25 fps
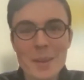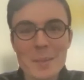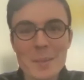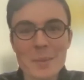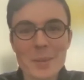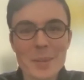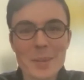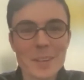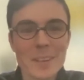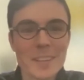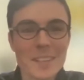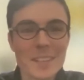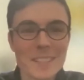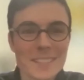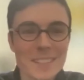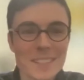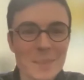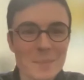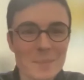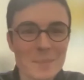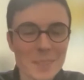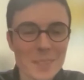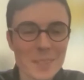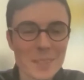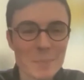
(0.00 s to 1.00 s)
but it is something
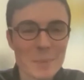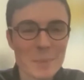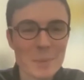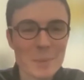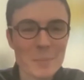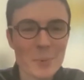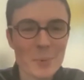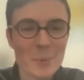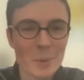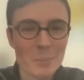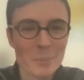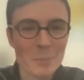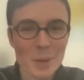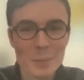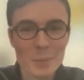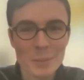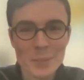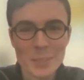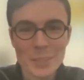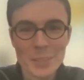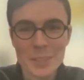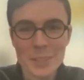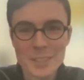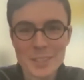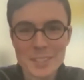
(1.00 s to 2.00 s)
that people are probably
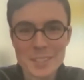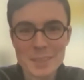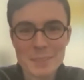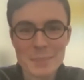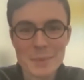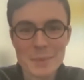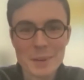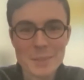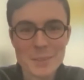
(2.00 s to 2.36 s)
curious about,